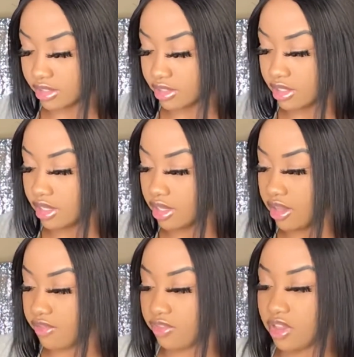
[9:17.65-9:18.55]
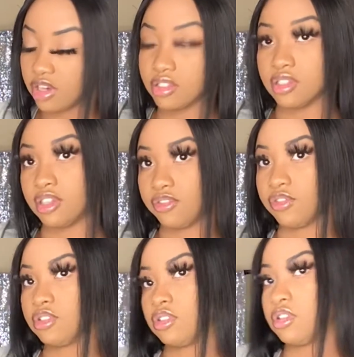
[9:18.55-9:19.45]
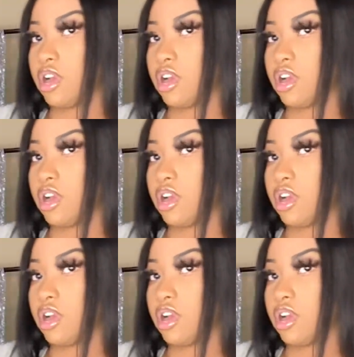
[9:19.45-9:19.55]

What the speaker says: see if there's a difference or not.